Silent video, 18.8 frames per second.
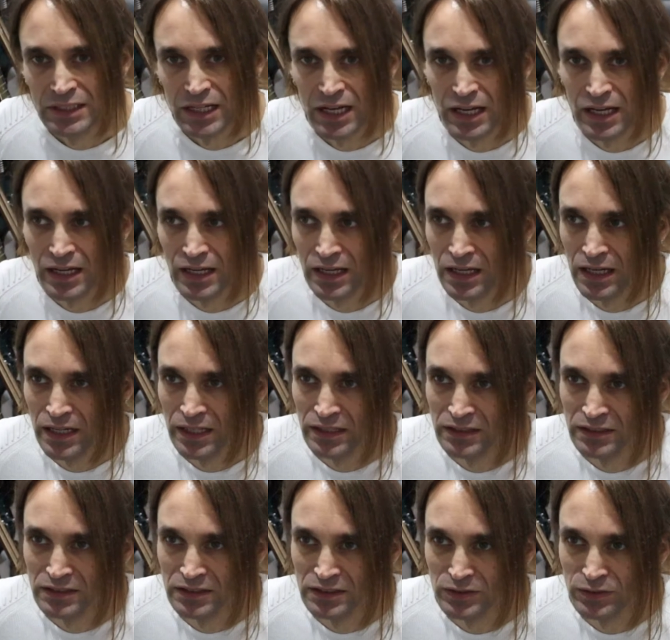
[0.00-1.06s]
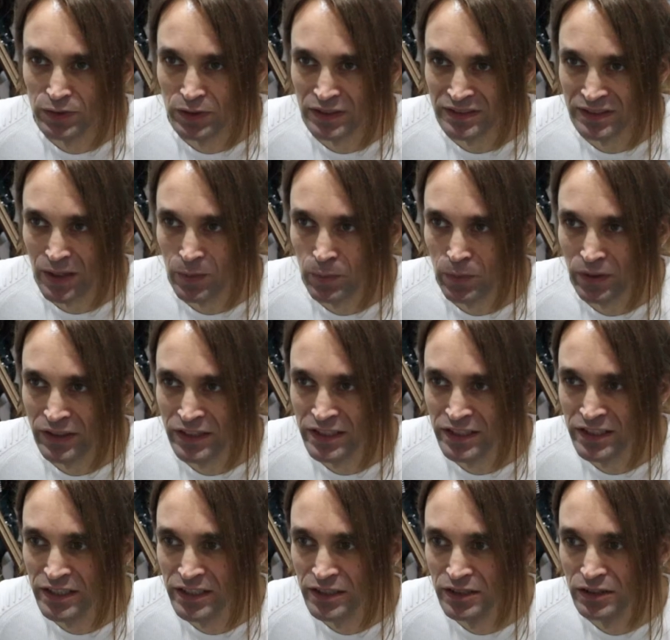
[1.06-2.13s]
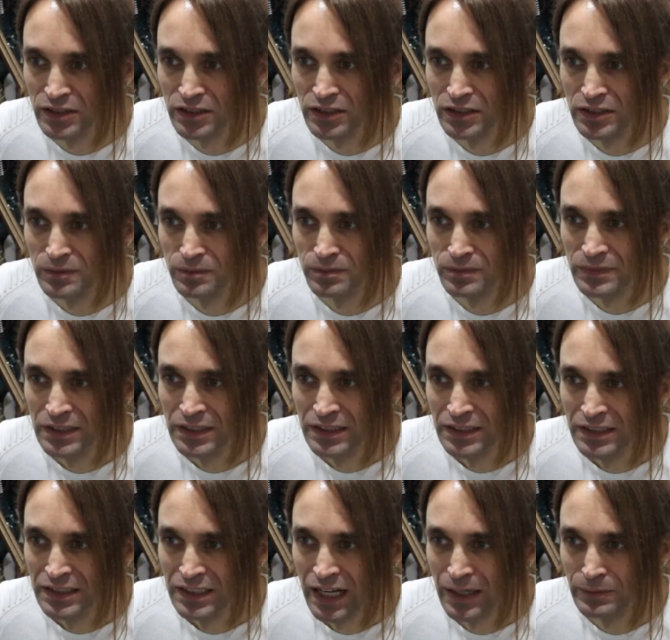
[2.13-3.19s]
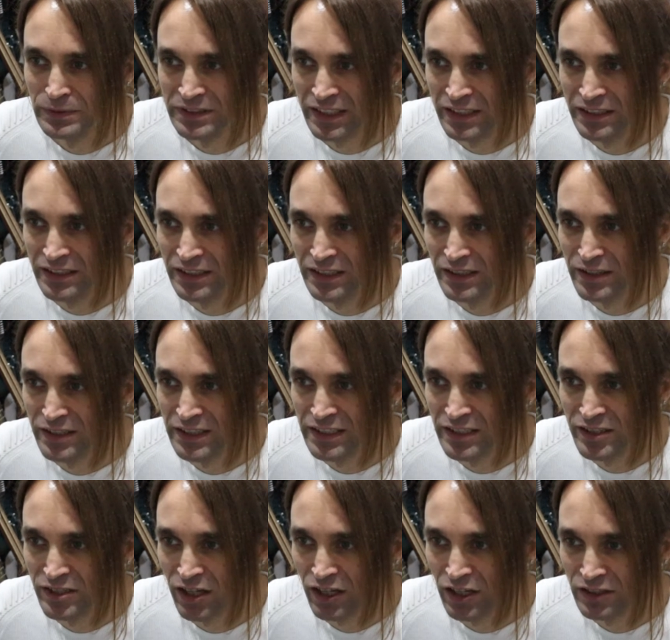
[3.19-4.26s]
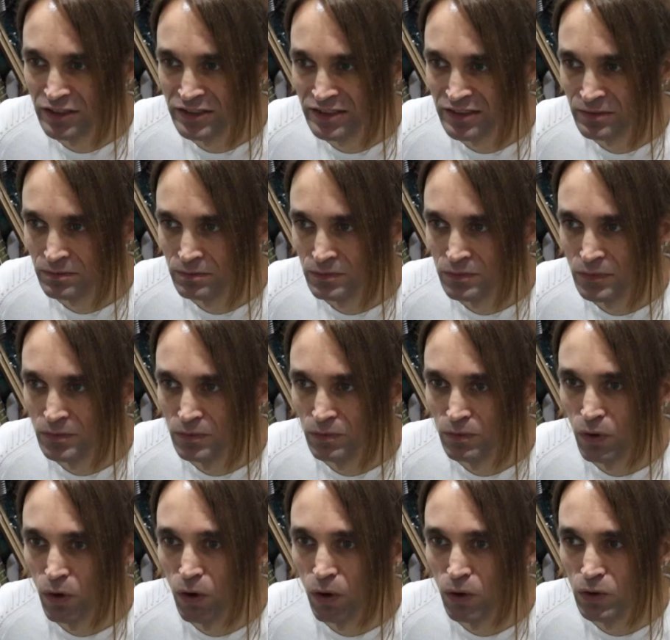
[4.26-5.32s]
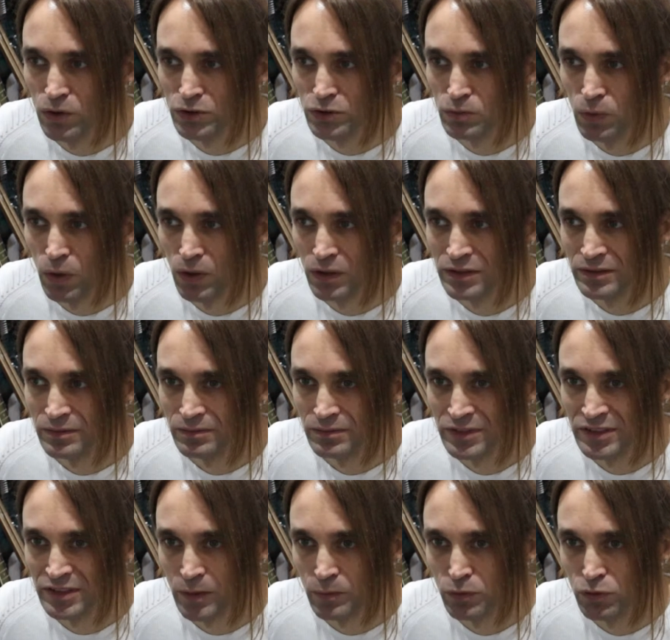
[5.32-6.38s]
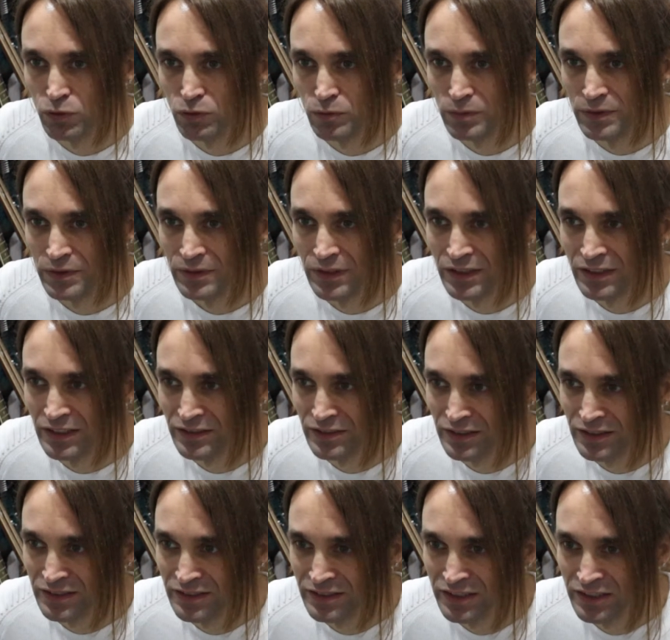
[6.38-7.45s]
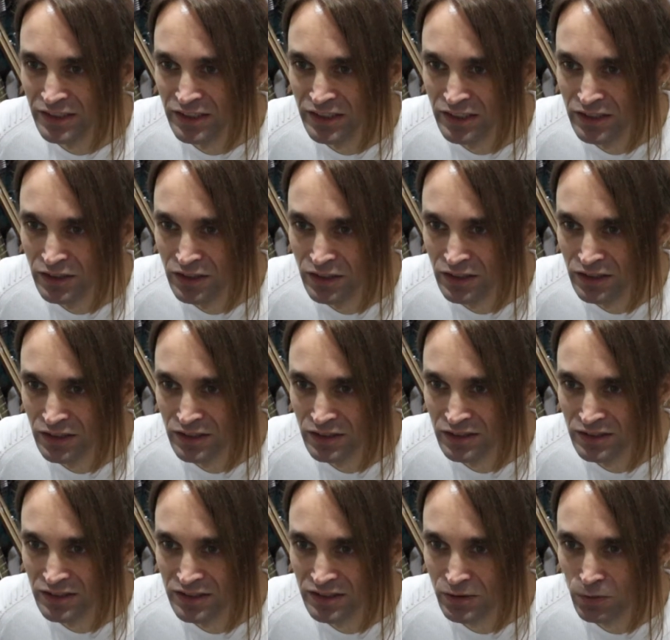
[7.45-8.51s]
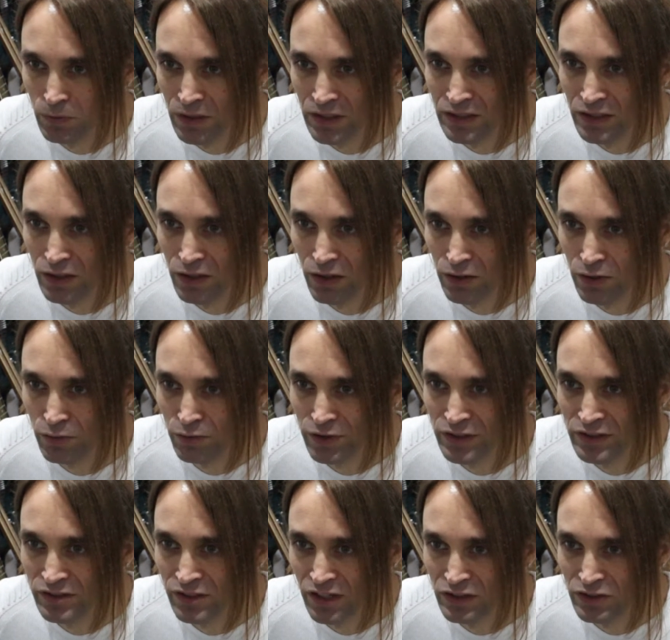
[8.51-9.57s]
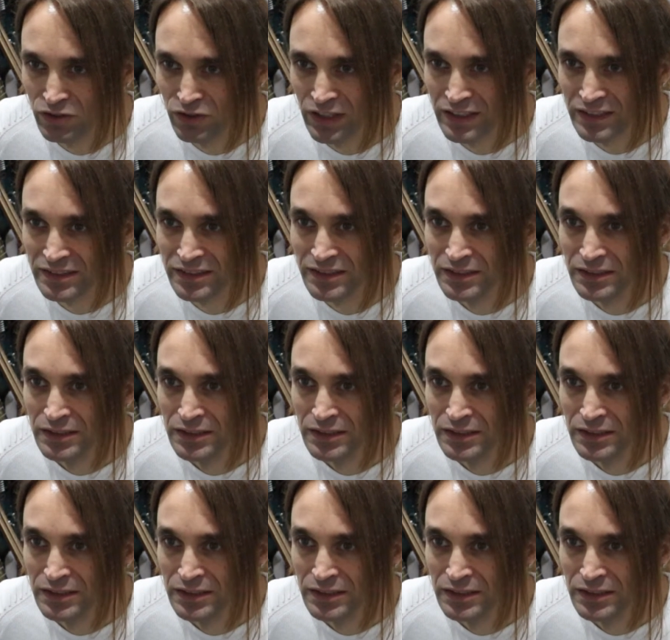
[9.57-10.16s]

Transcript: And for example here I'm sending the guitars all to one subgroup, and as you can see here, it's quite a lot of guitar tracks.